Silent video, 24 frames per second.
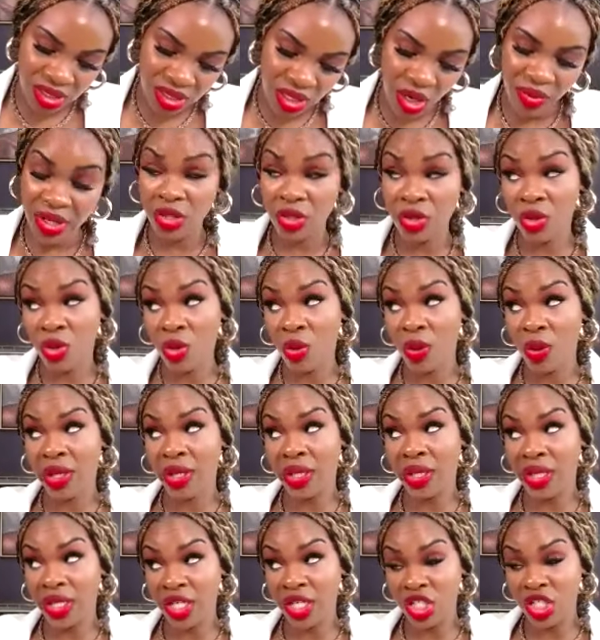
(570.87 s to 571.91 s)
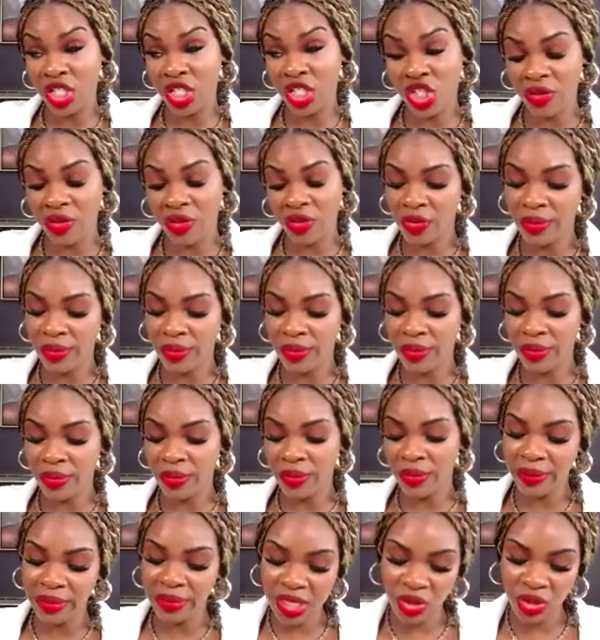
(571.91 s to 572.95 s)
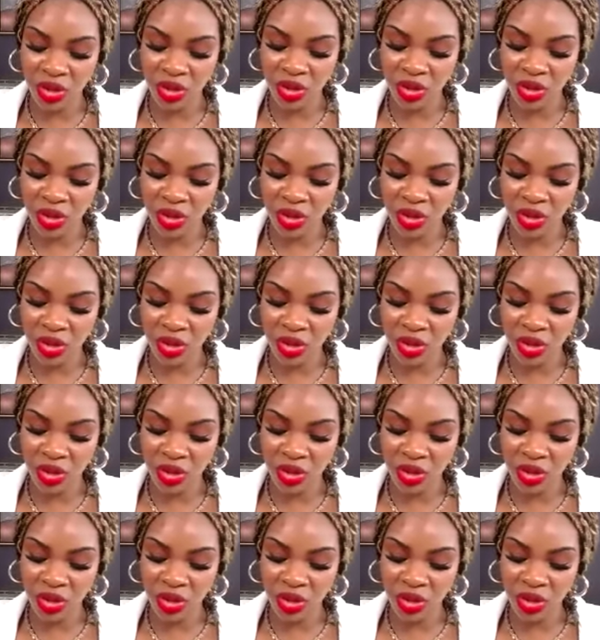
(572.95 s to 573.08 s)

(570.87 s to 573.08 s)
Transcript: Aubrey, I need you to go ahead and initial for me, please.